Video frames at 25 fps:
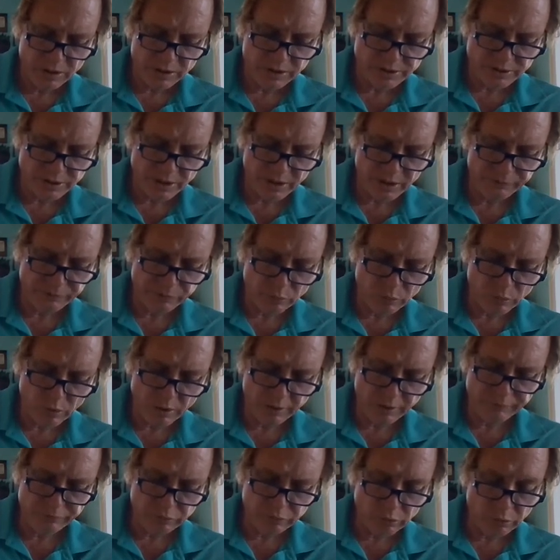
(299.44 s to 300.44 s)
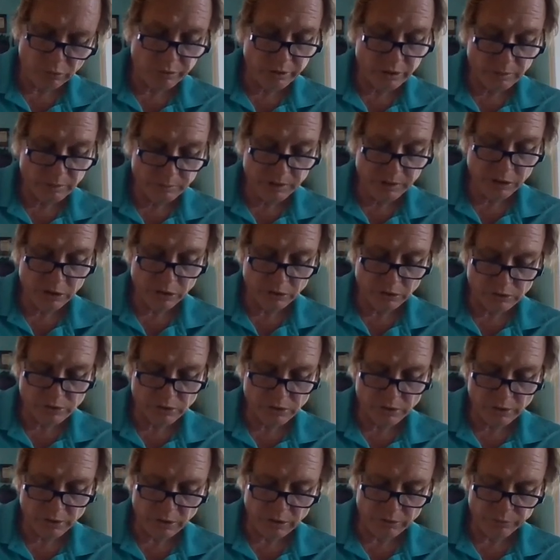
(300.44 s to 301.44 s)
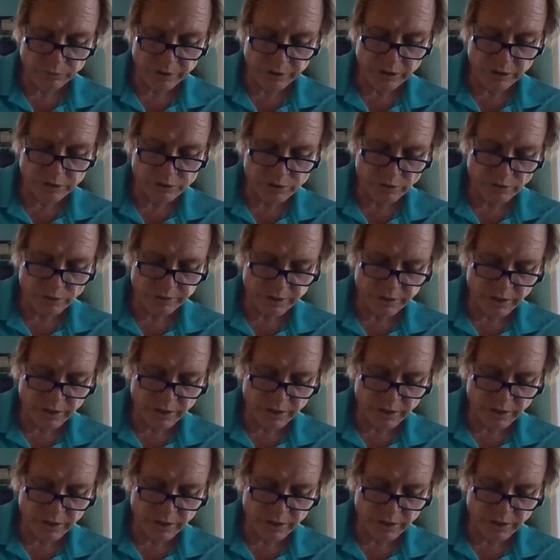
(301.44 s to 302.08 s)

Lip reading: designed for one floor can be used on all, reused on